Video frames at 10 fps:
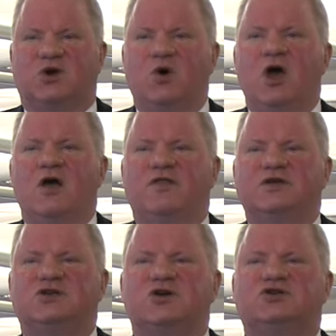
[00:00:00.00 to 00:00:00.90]
So
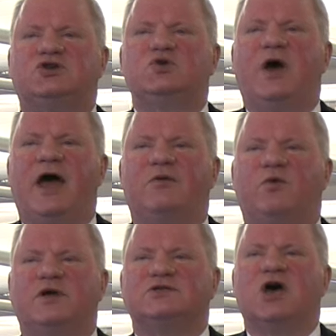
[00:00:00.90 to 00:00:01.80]
these are two
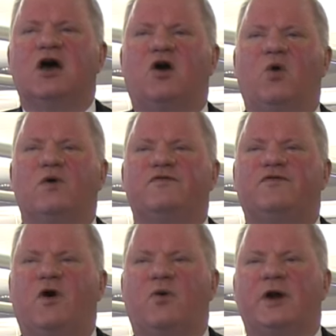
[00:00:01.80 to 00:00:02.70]
headwinds going
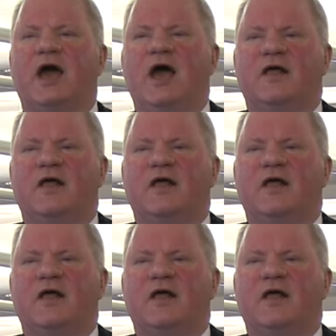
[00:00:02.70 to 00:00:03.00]
forward.